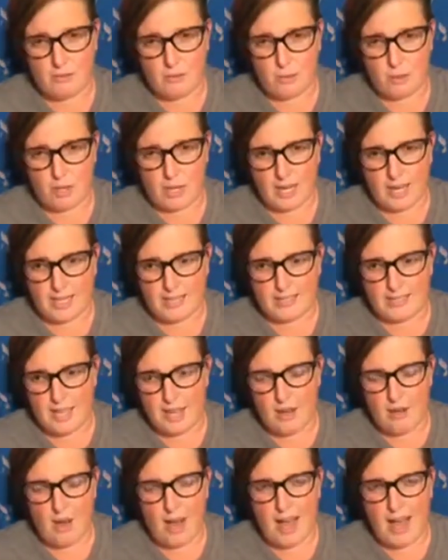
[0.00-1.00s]
Oregon.
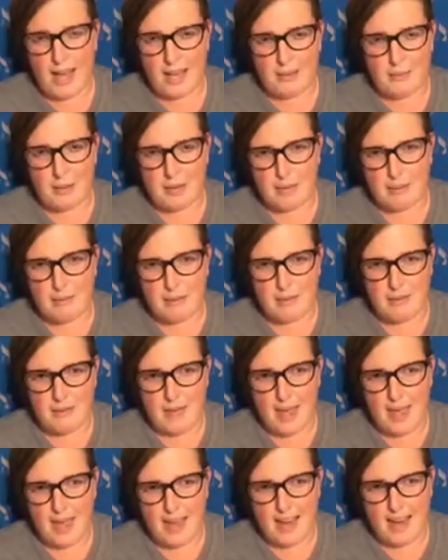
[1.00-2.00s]
So I highly recommend
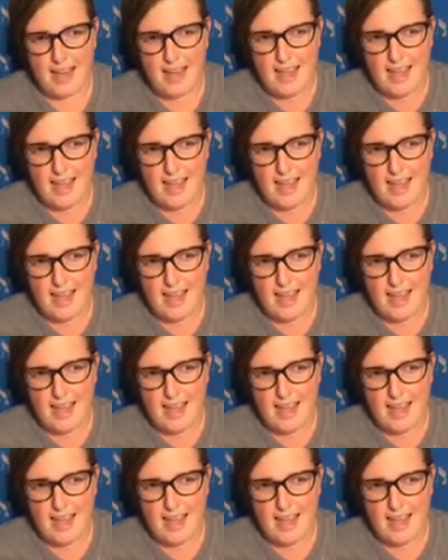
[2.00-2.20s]
that.